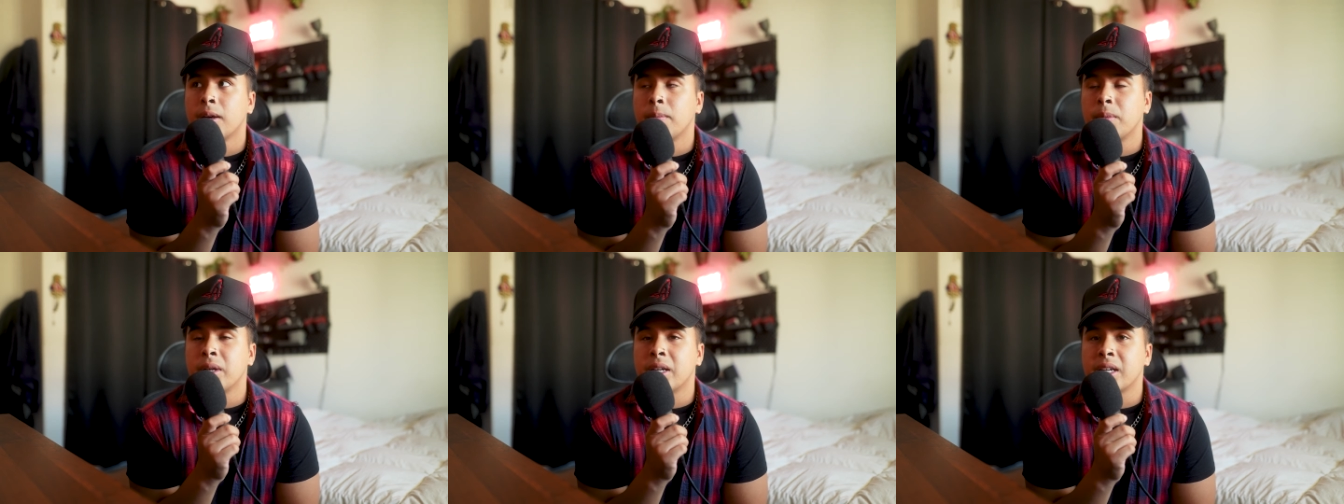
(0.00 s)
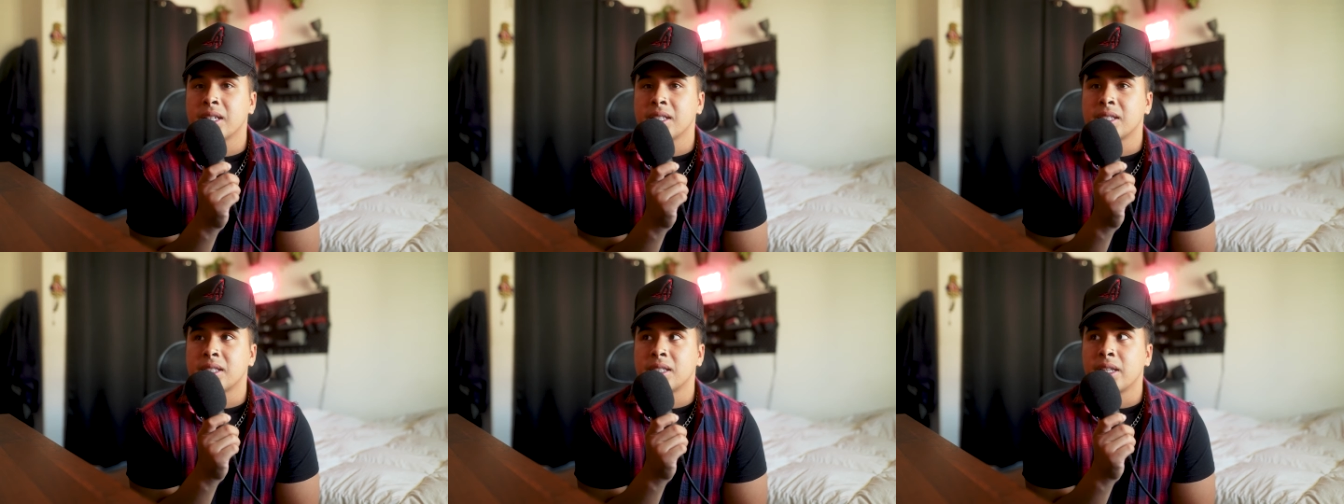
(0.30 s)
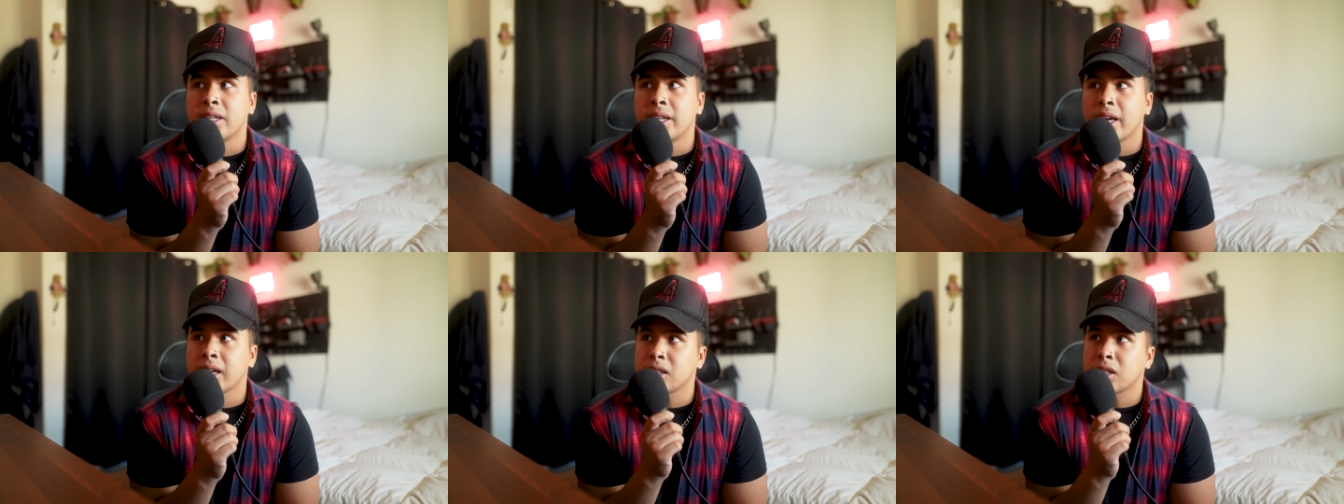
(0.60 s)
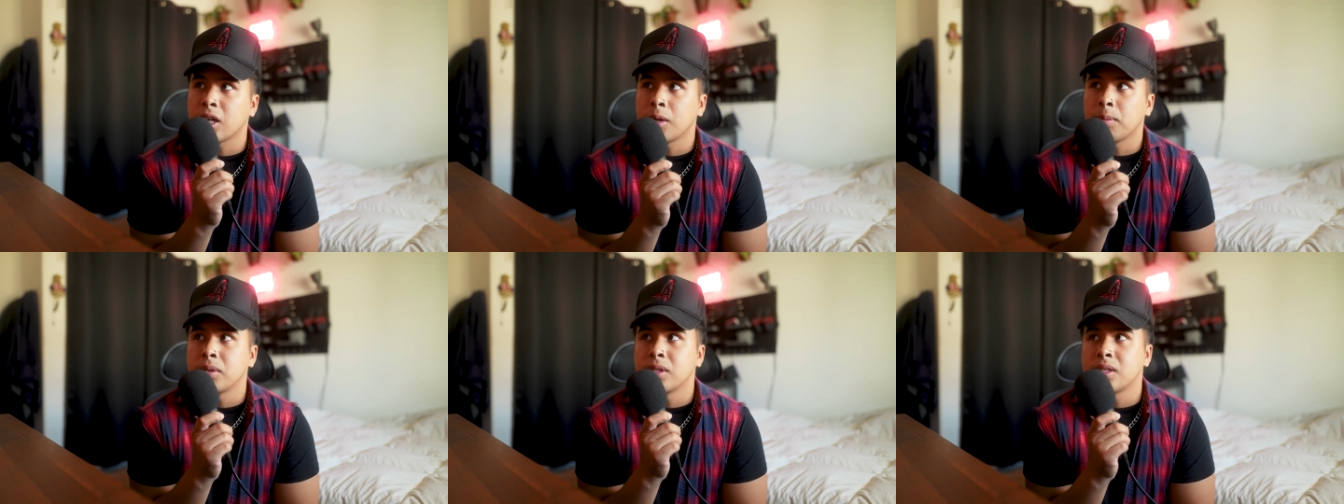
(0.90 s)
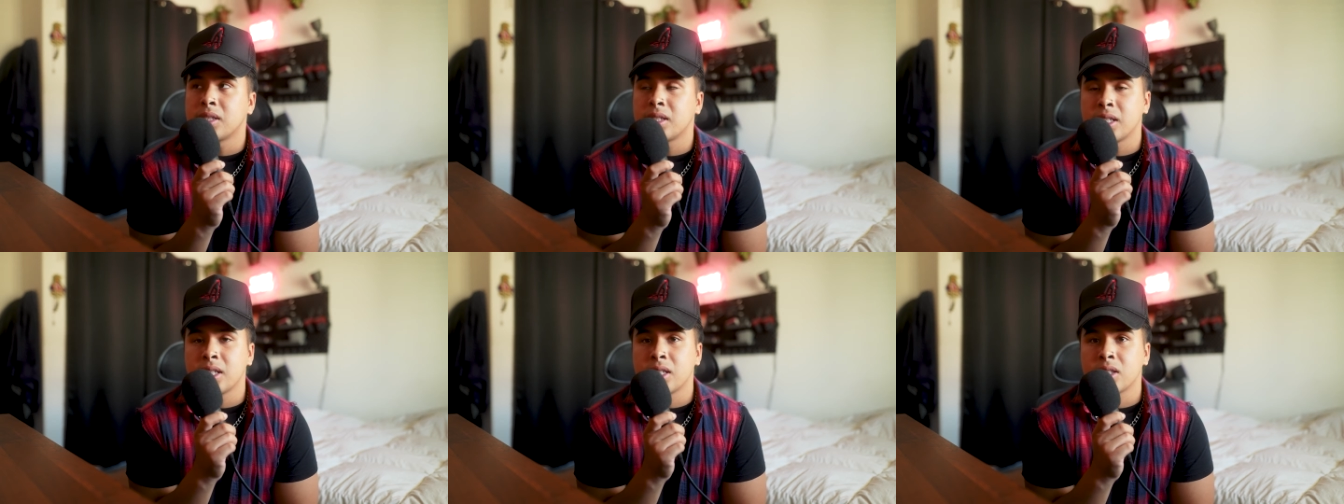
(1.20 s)
because the next couple of
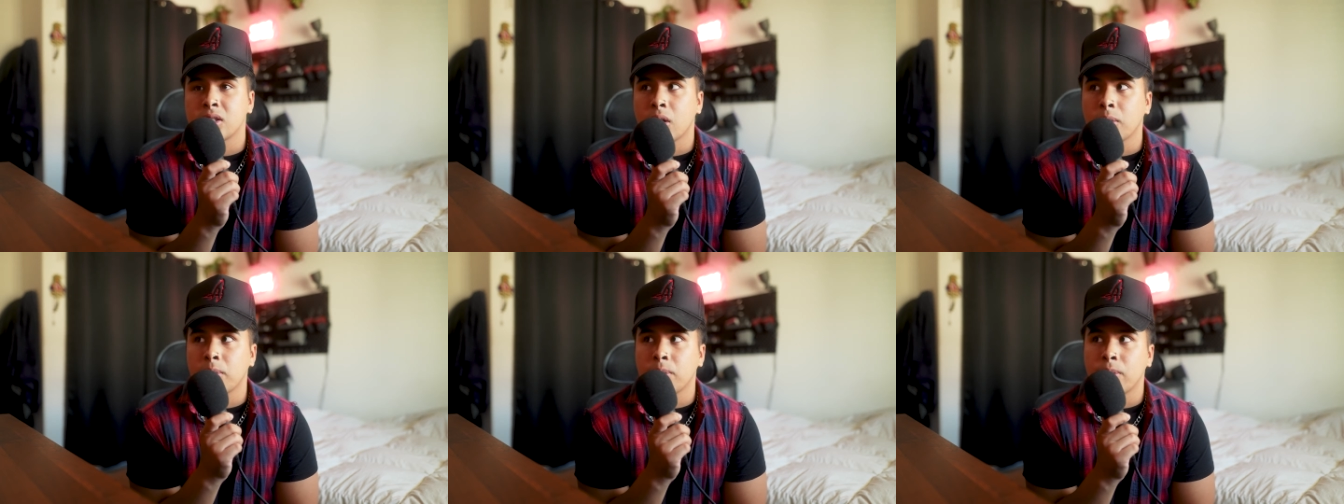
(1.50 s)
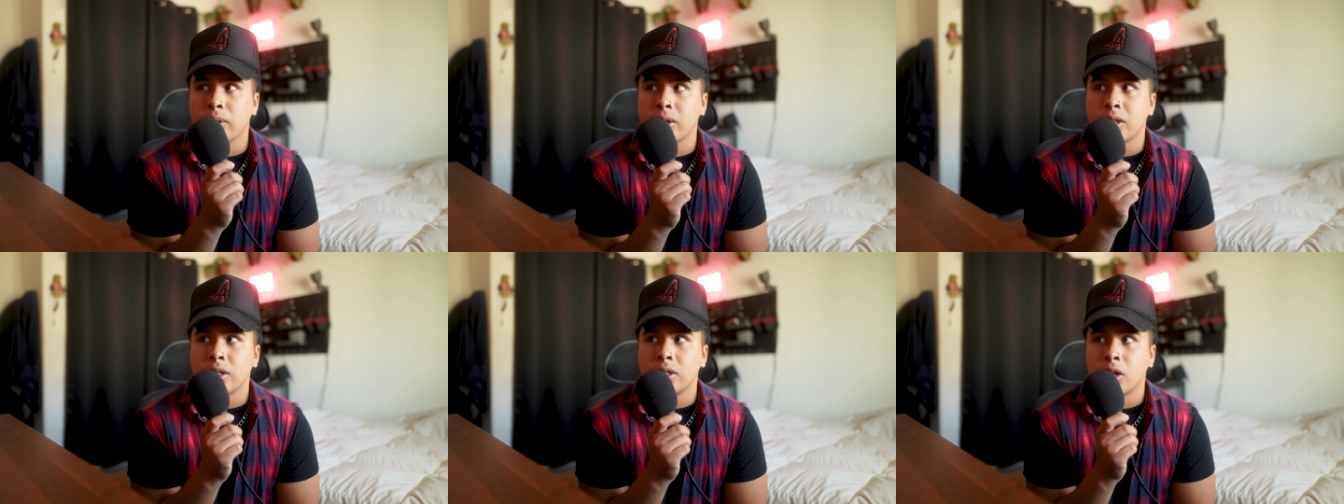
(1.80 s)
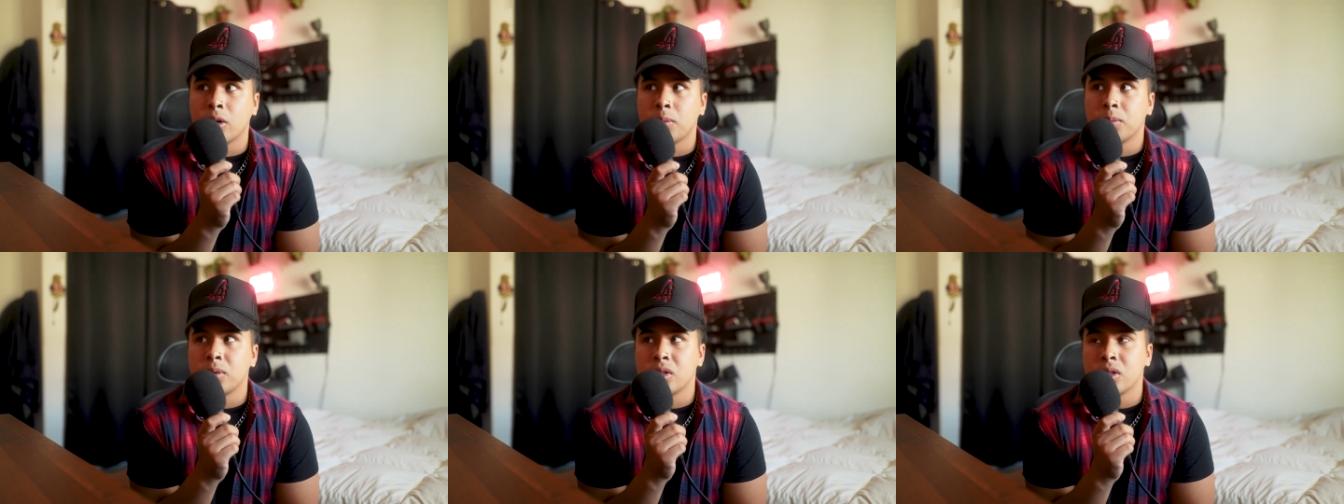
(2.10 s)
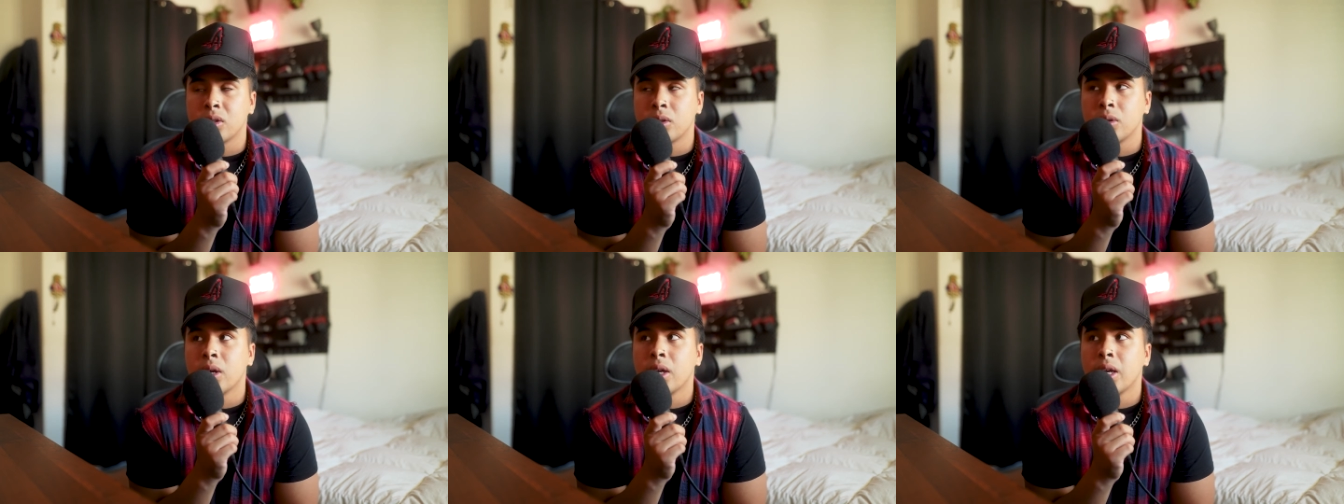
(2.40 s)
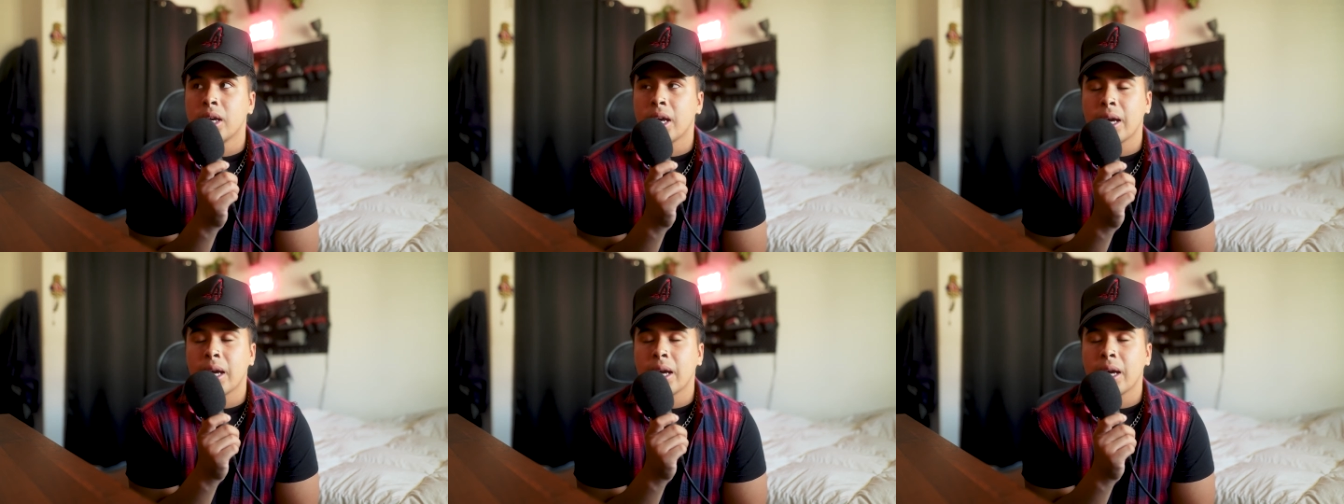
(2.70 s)
scenes are pretty dope too,